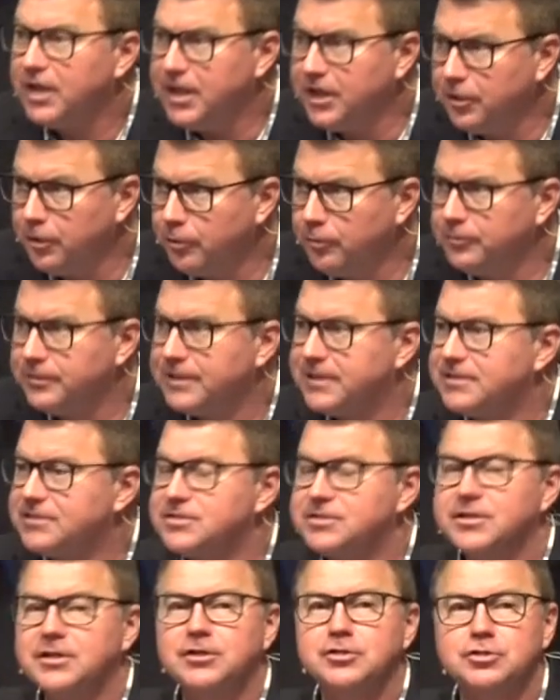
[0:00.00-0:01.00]

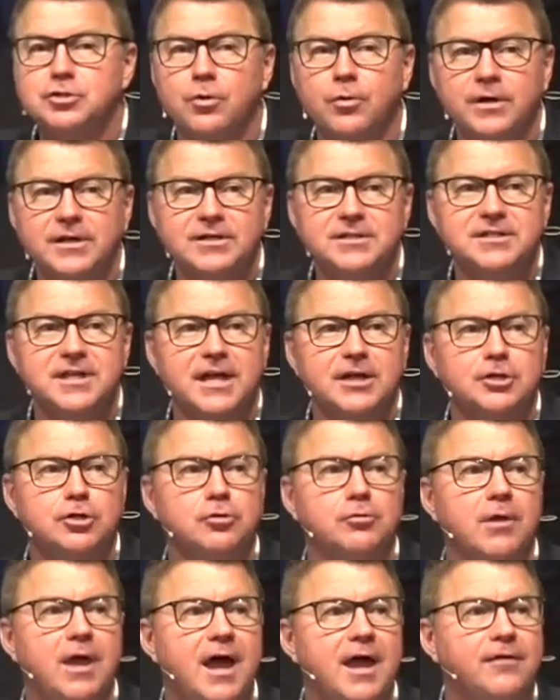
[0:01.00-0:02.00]
illness that is going to take
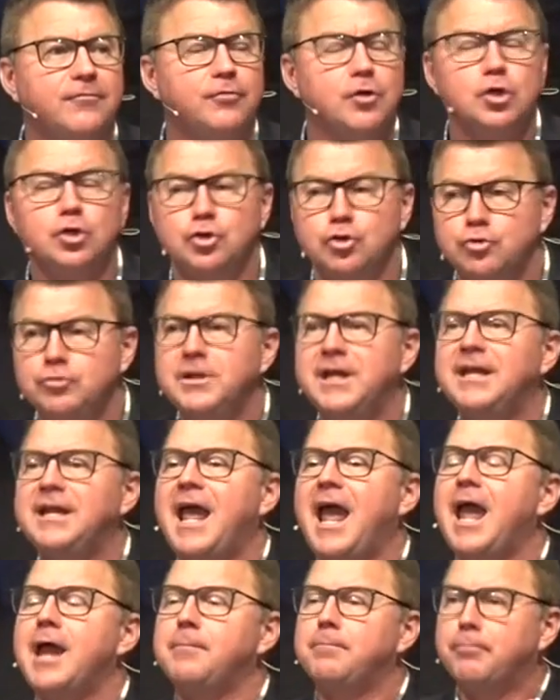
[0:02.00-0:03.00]
your life, you
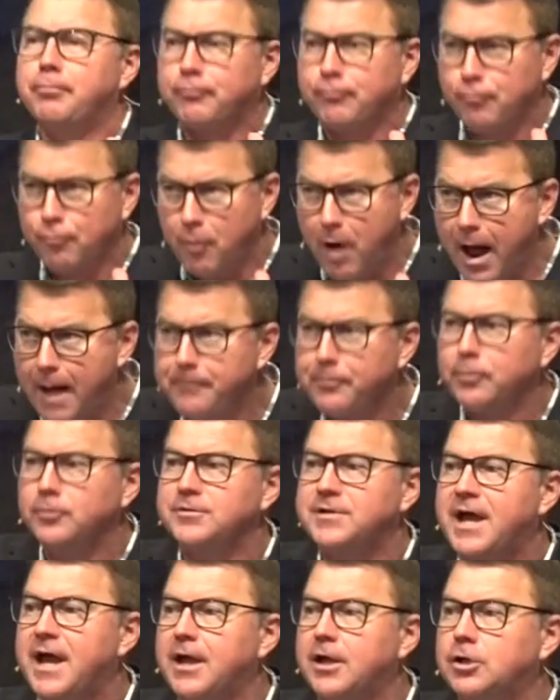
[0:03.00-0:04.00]
need a proper
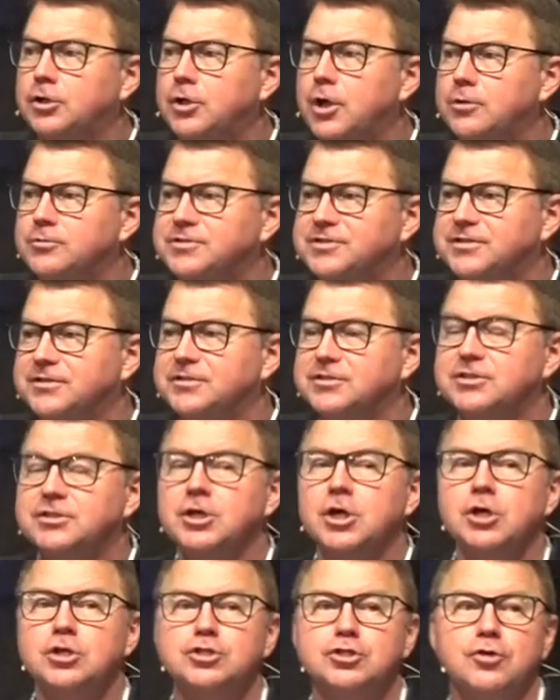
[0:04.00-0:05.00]
diagnosis
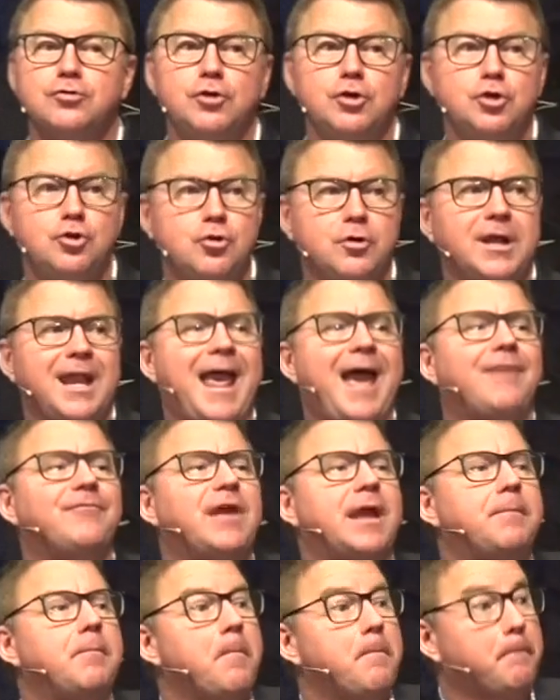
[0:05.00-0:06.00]
so that you can have
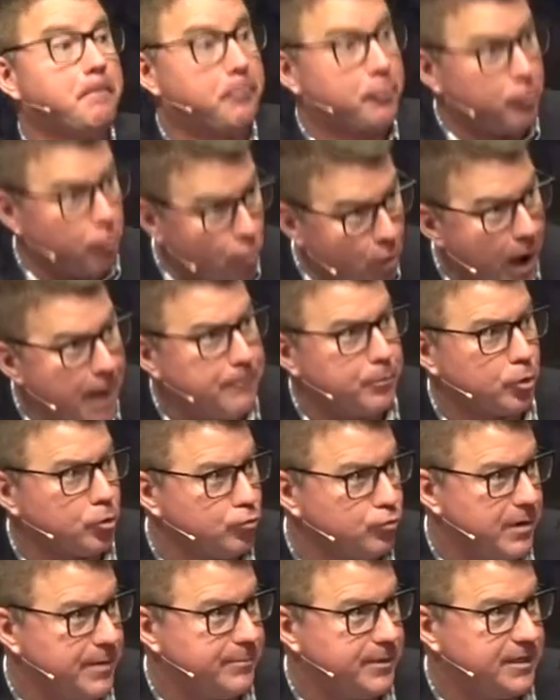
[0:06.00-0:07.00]
a proper
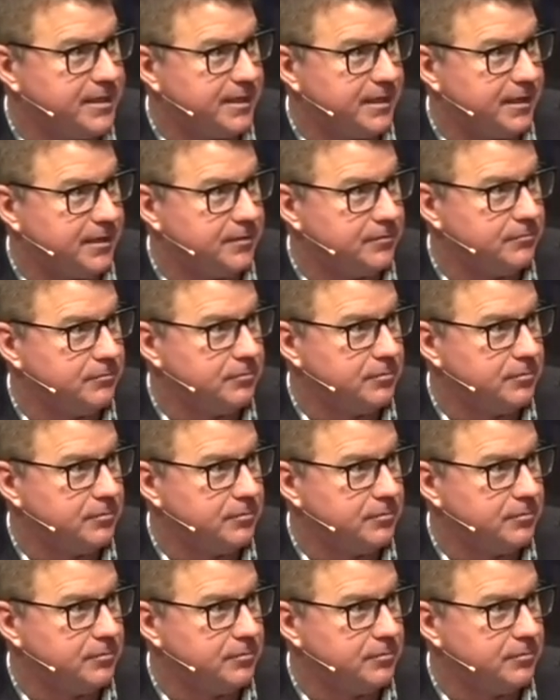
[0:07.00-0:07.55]
remedy.